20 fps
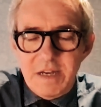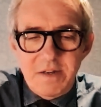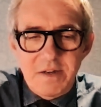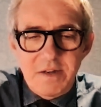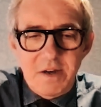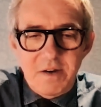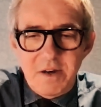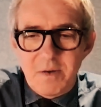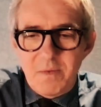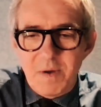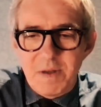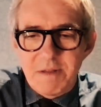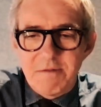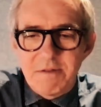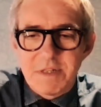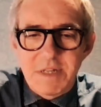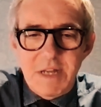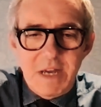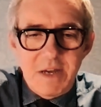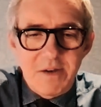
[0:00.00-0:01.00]
and don't know whether
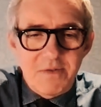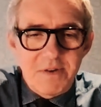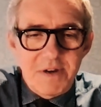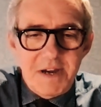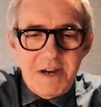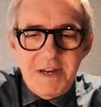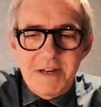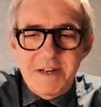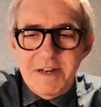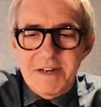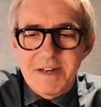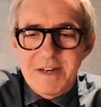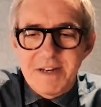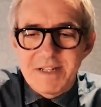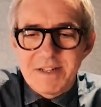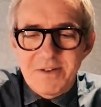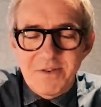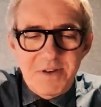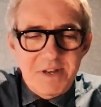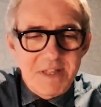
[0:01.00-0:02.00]
it's day or night and need
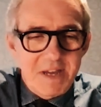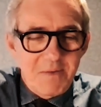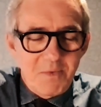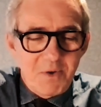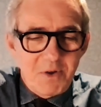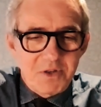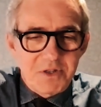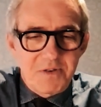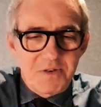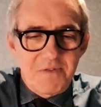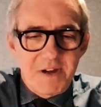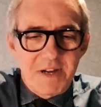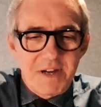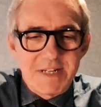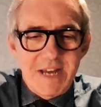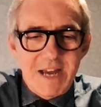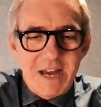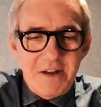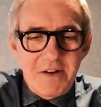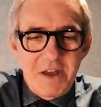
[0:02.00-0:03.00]
to look at their watch to
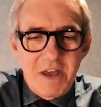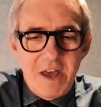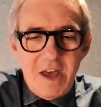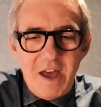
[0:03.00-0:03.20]
find out